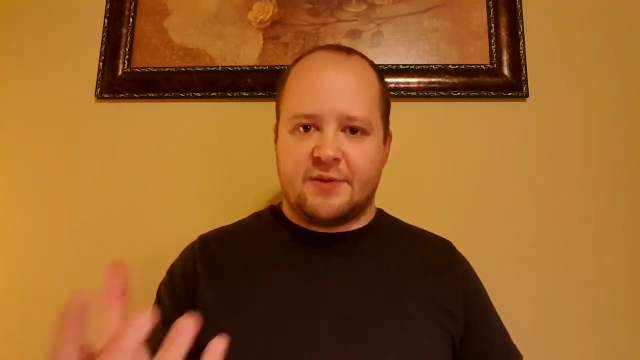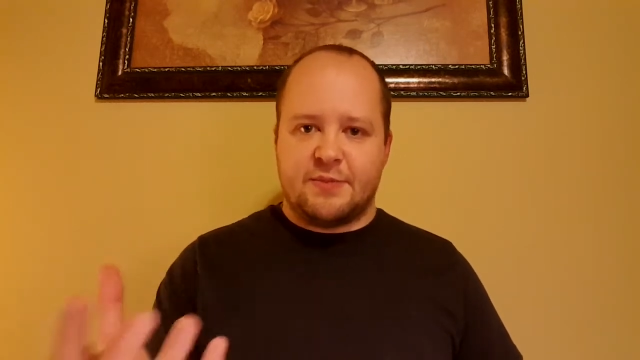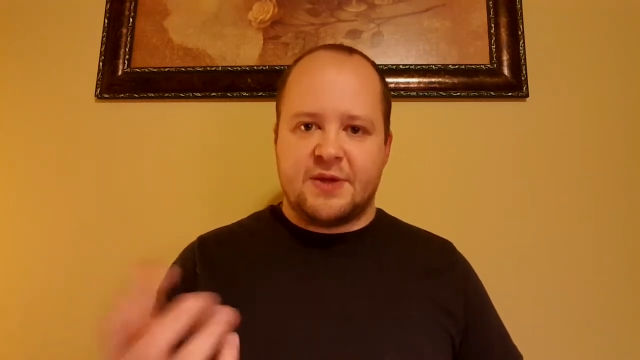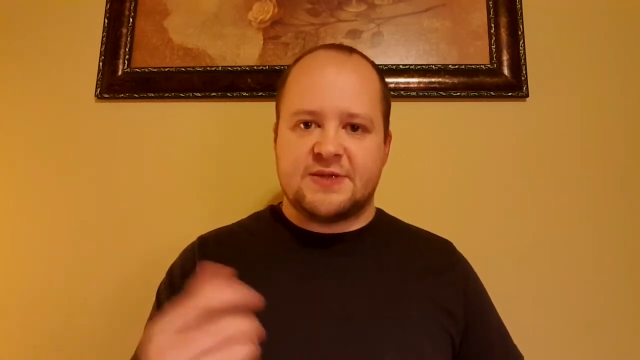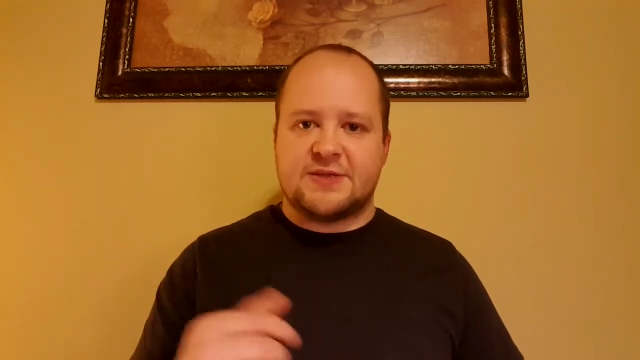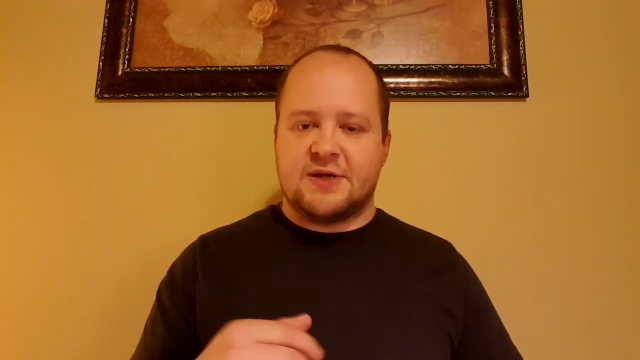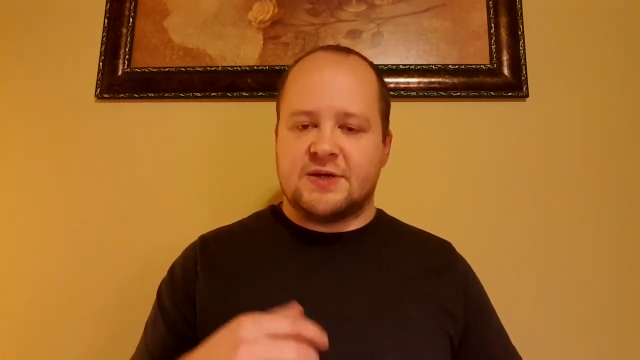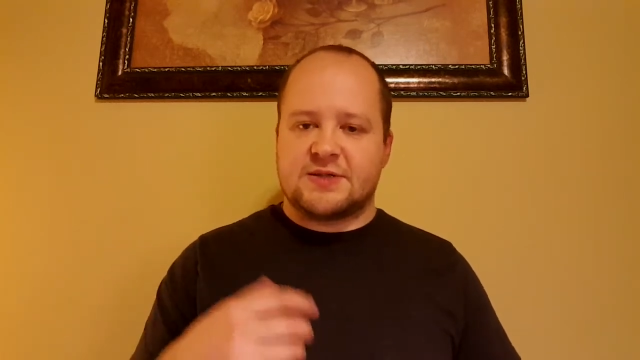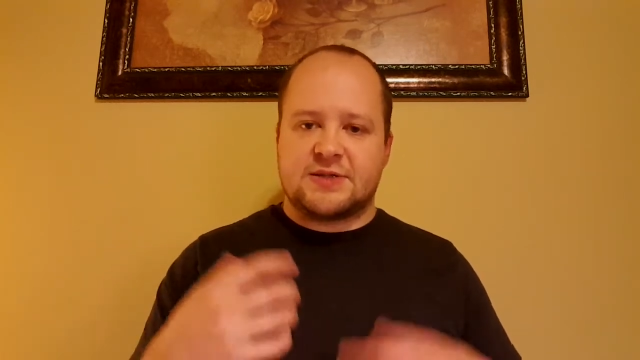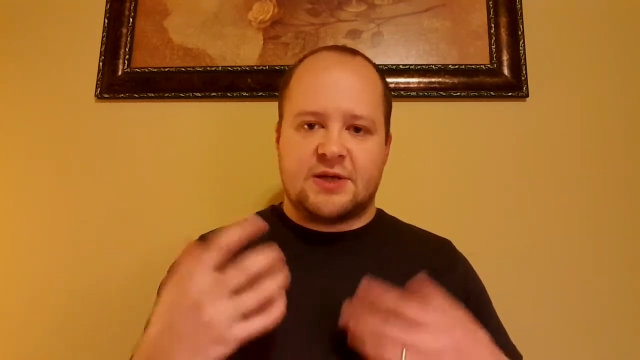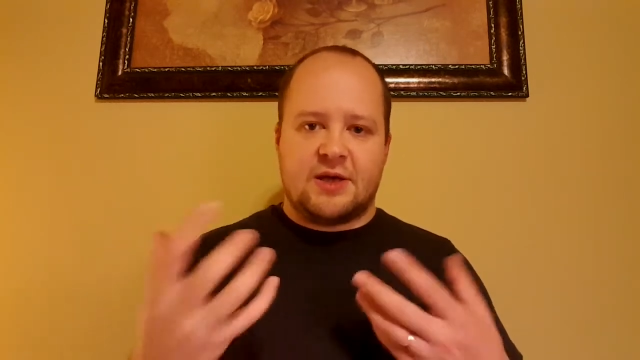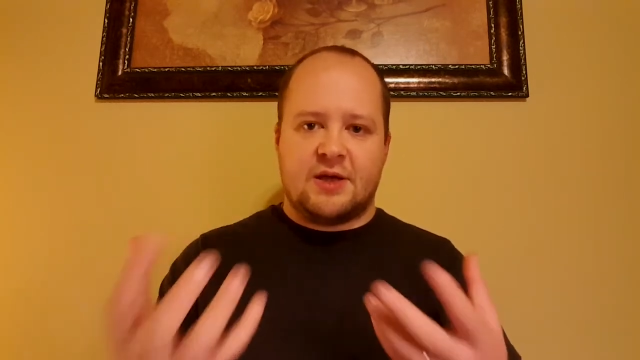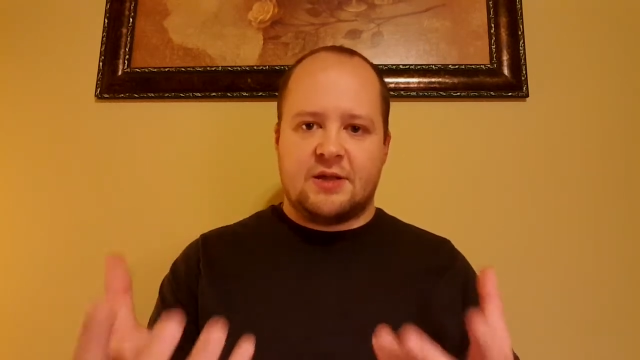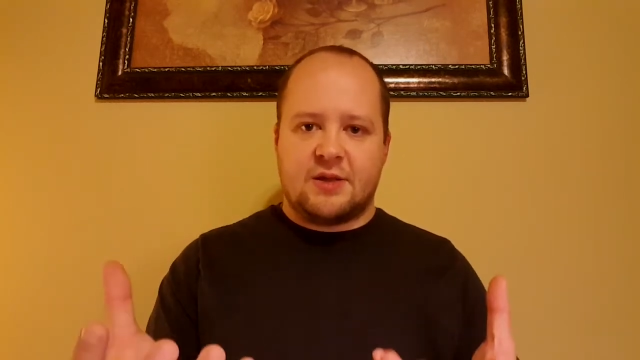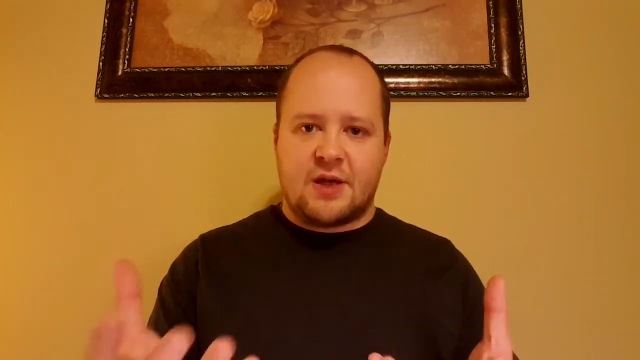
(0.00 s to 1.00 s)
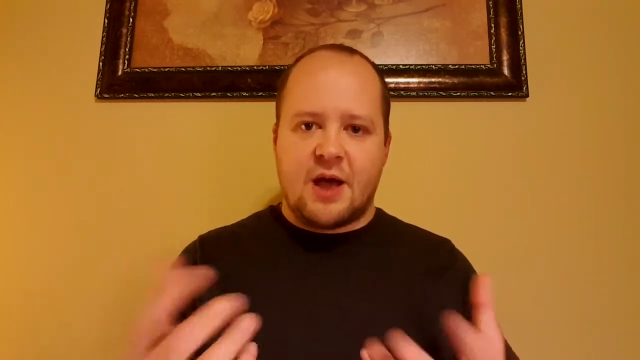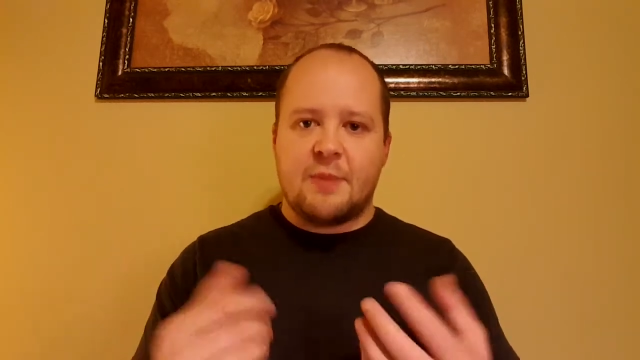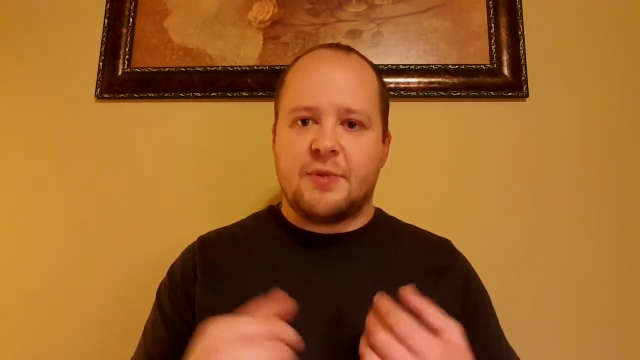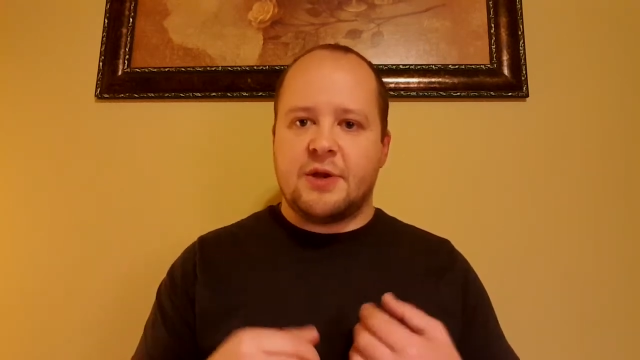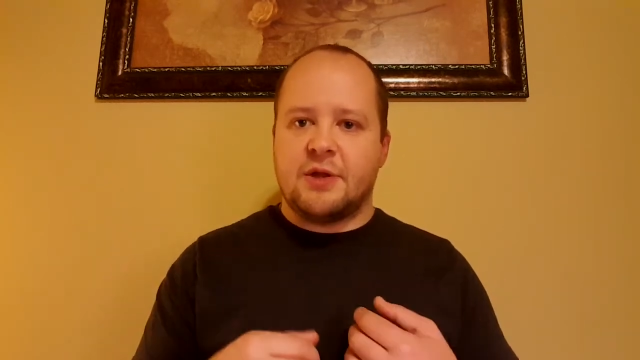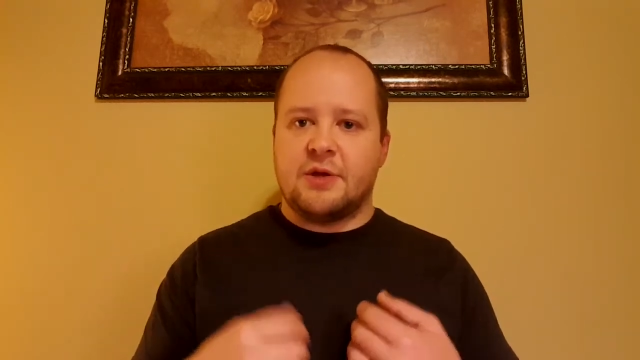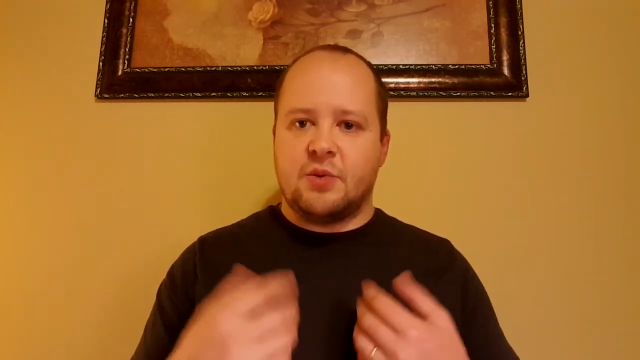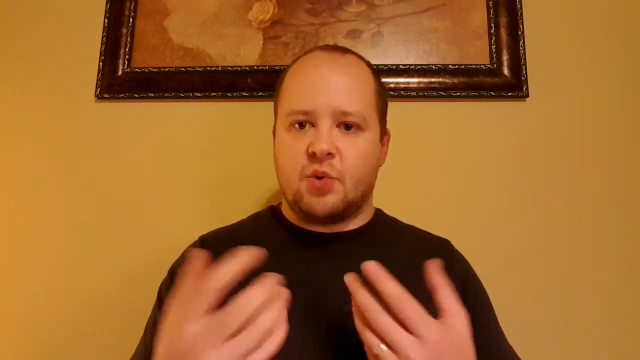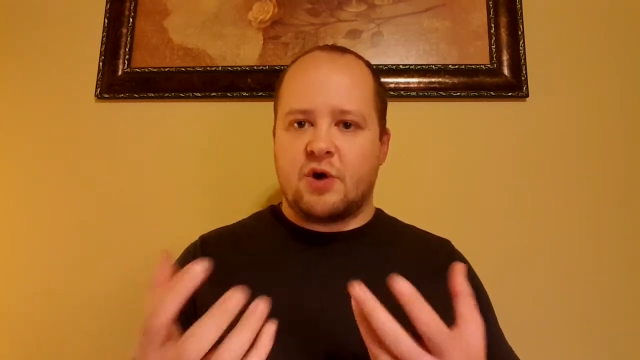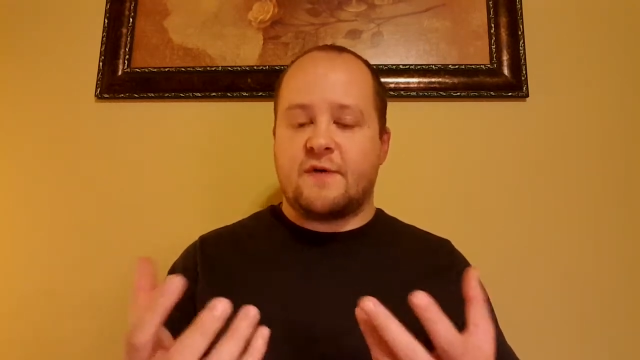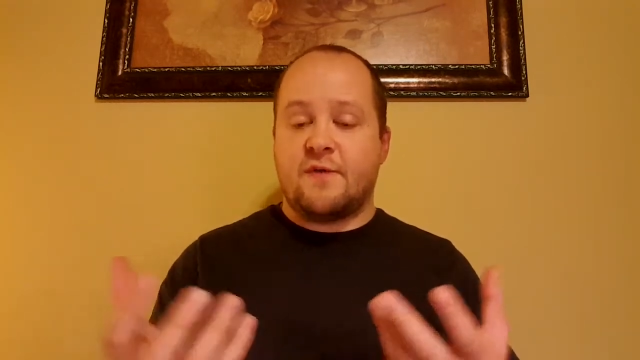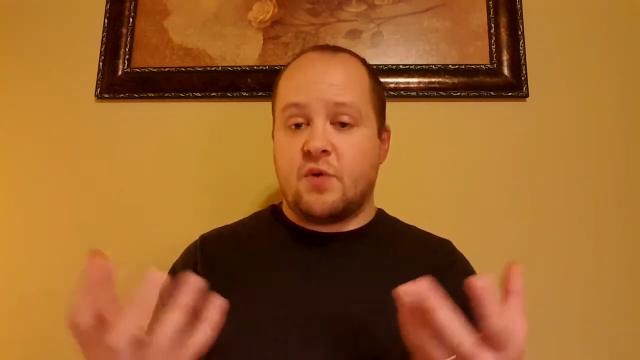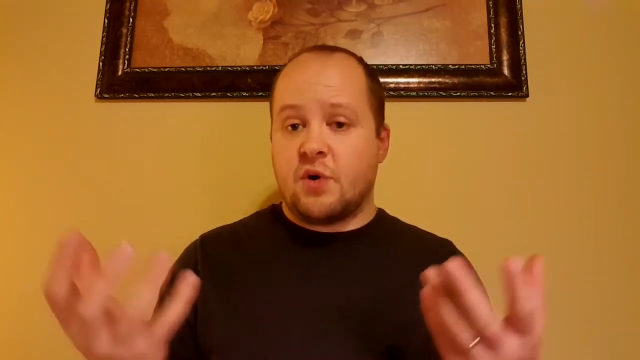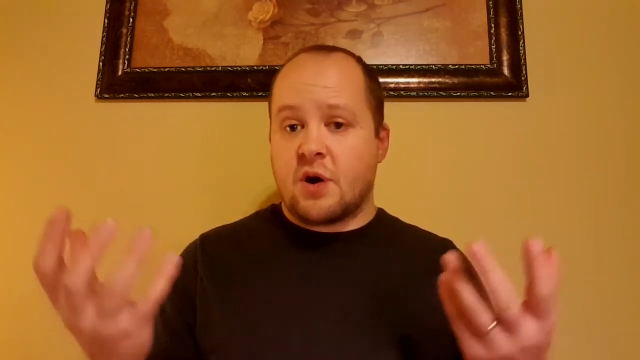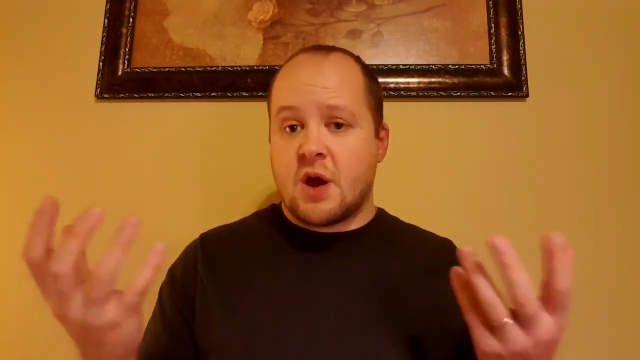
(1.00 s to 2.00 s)
and for the business and the company that
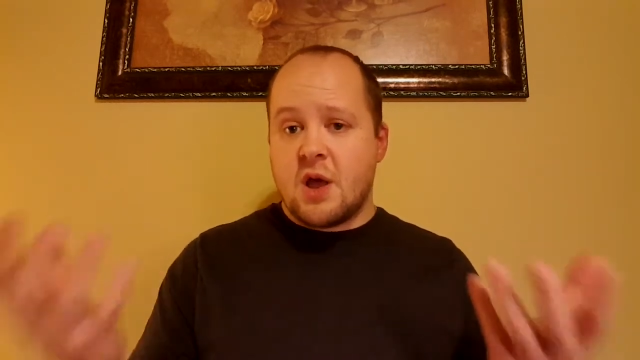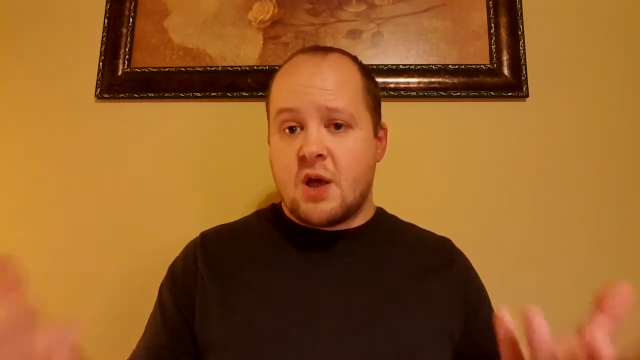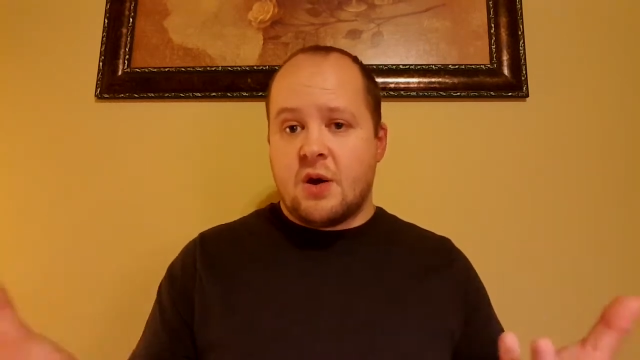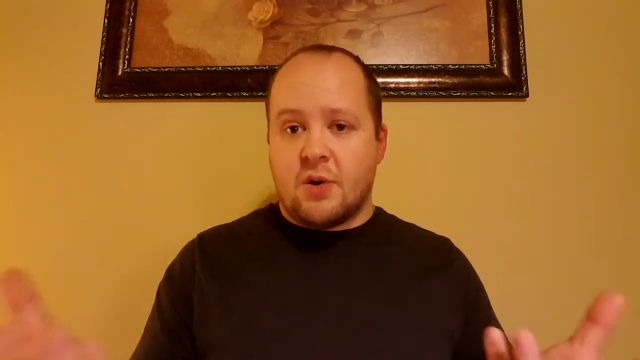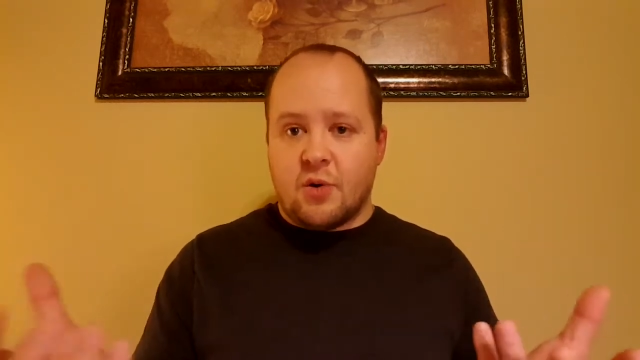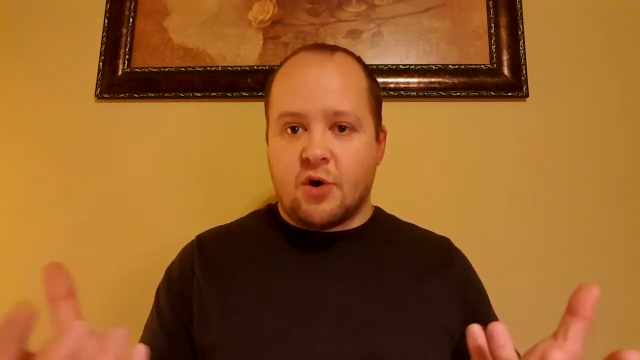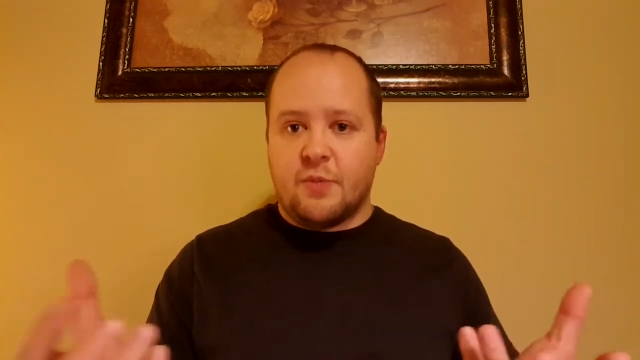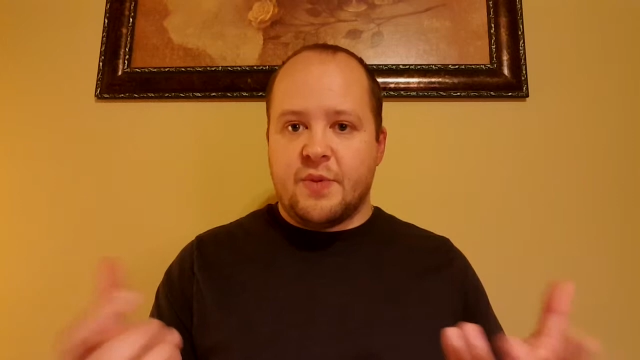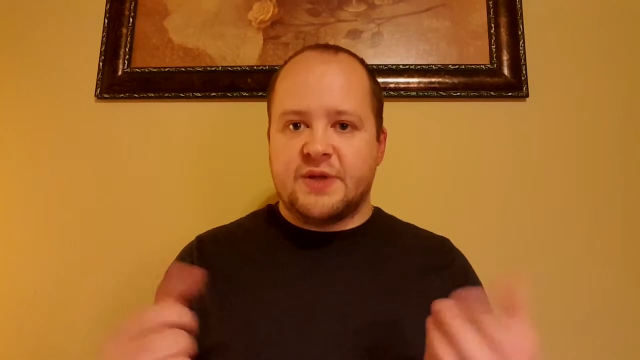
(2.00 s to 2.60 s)
you work for